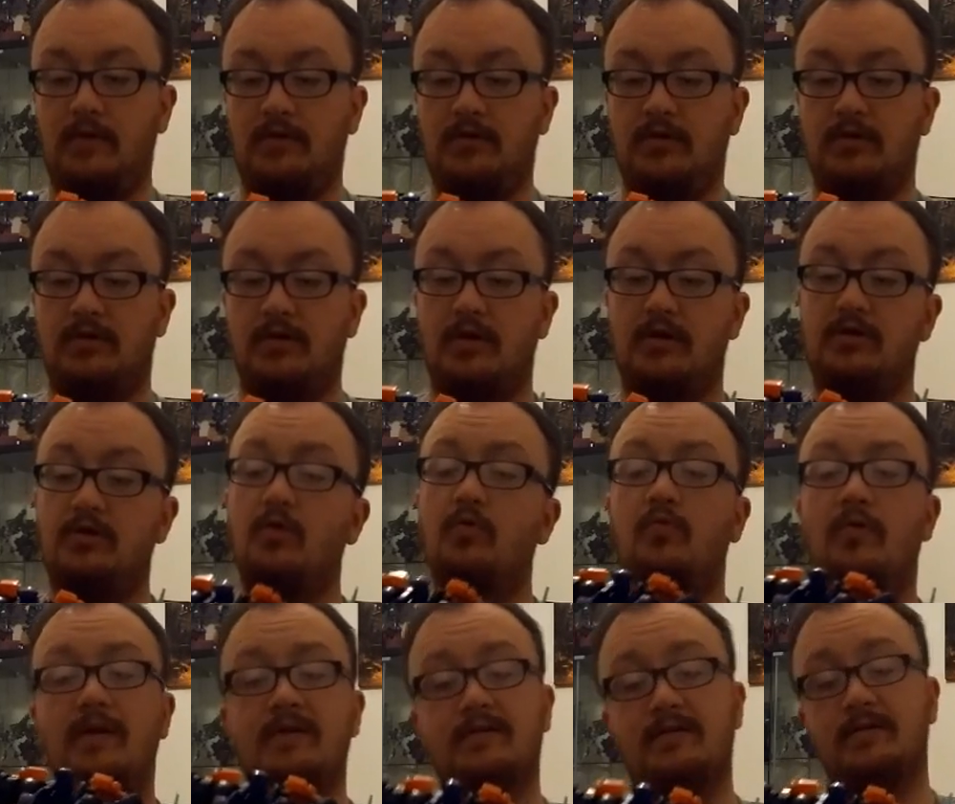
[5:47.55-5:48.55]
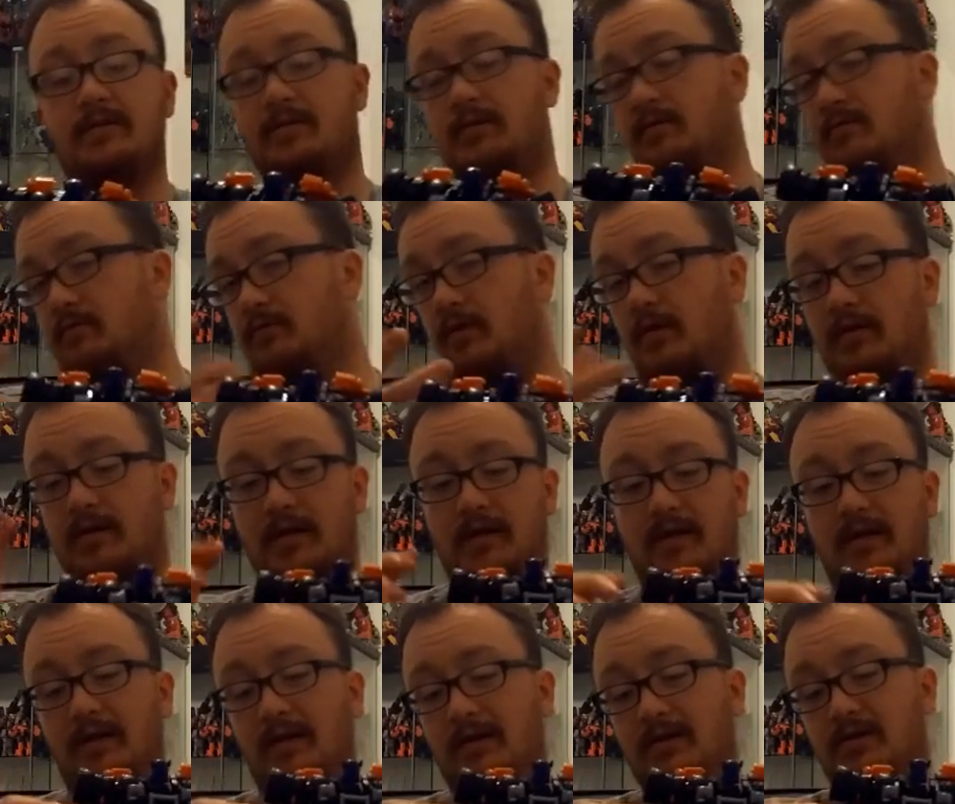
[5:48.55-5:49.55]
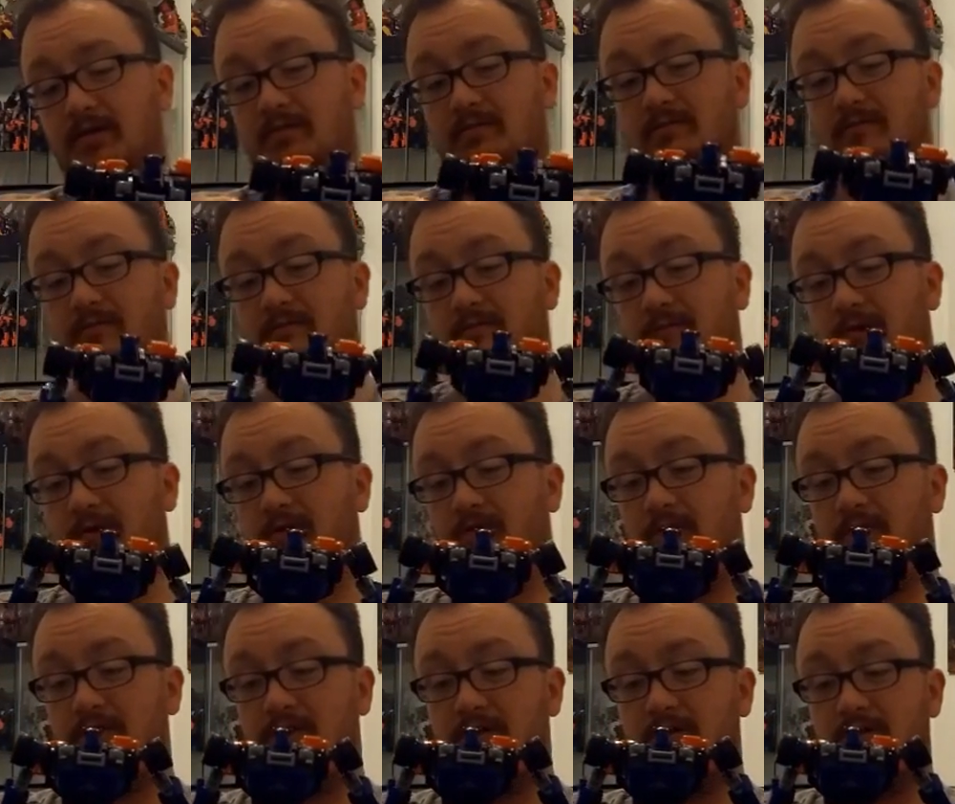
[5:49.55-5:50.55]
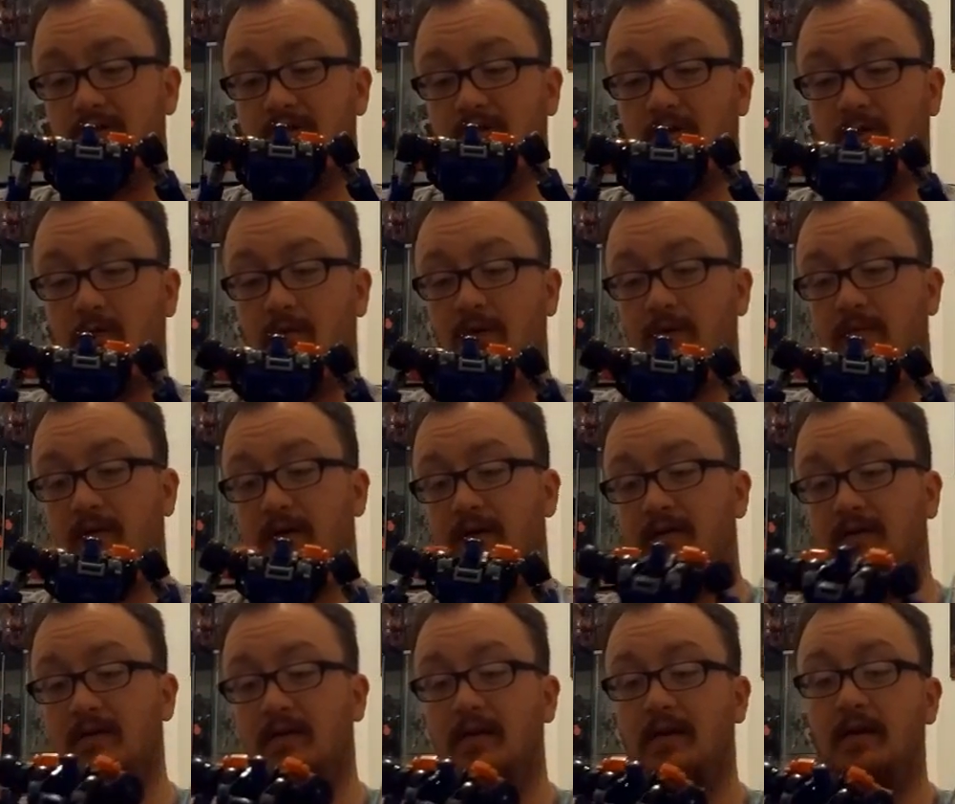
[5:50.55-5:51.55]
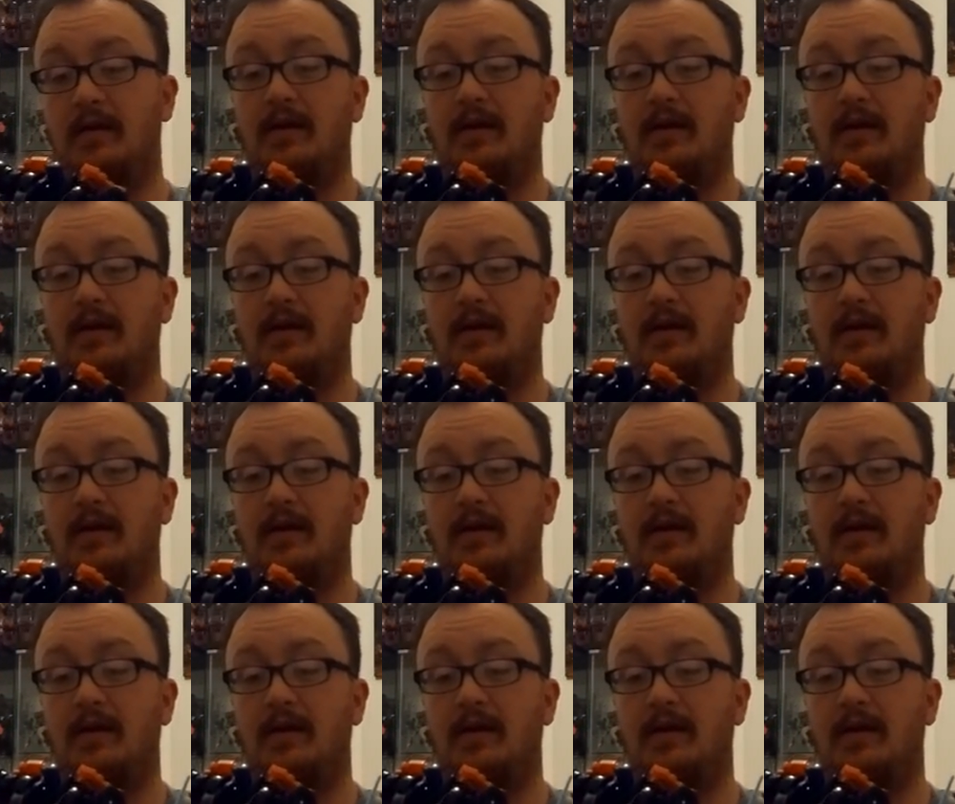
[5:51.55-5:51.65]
So it's nice. No wrist articulation, which can suck a wee bit.